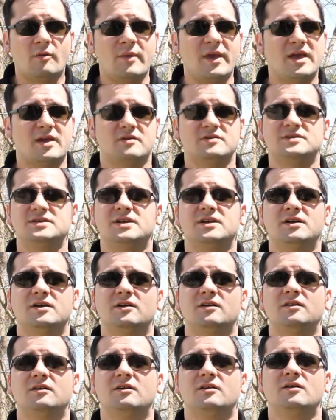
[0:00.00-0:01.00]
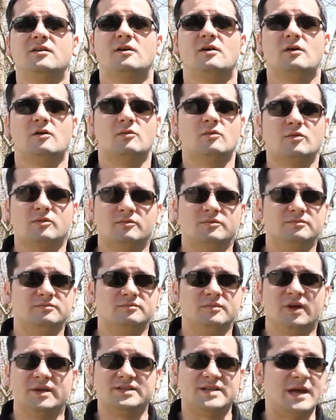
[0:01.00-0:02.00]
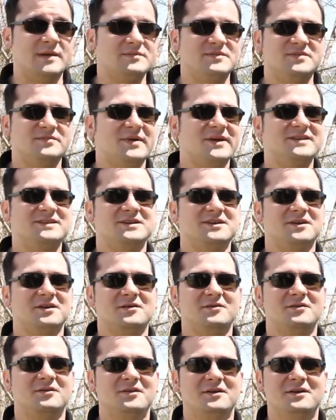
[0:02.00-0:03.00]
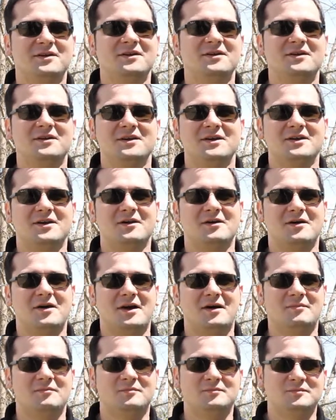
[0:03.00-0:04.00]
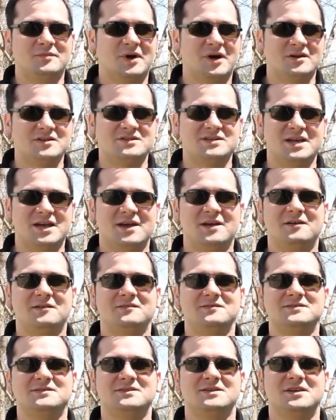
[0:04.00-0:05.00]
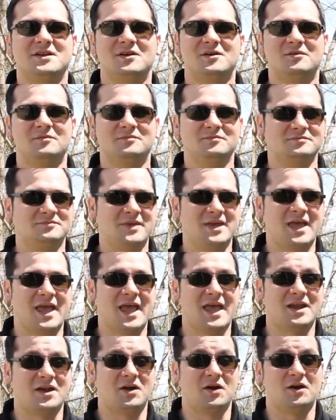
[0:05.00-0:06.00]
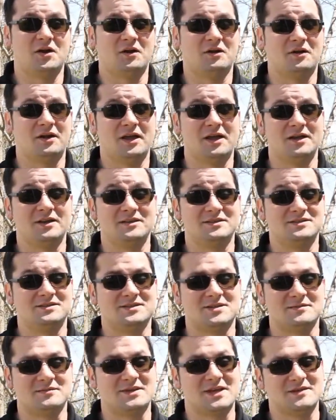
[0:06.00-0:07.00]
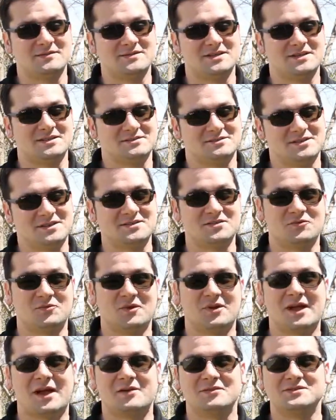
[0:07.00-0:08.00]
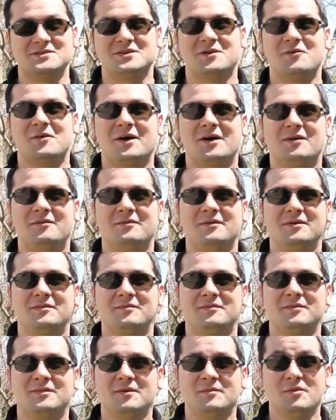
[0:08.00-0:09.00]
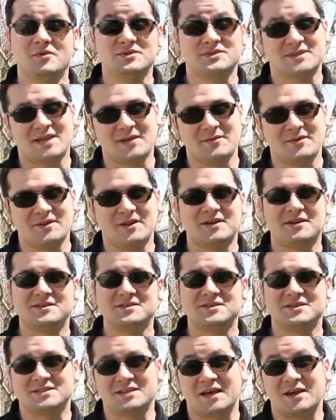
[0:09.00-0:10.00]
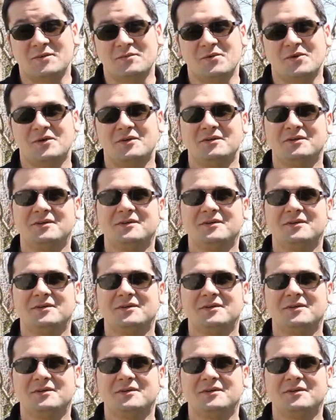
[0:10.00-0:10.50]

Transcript: make her dinner, or we'll attempt to make dinner, ourselves, me and her, and sometimes it doesn't work out so well, but most of the time it does. It's edible.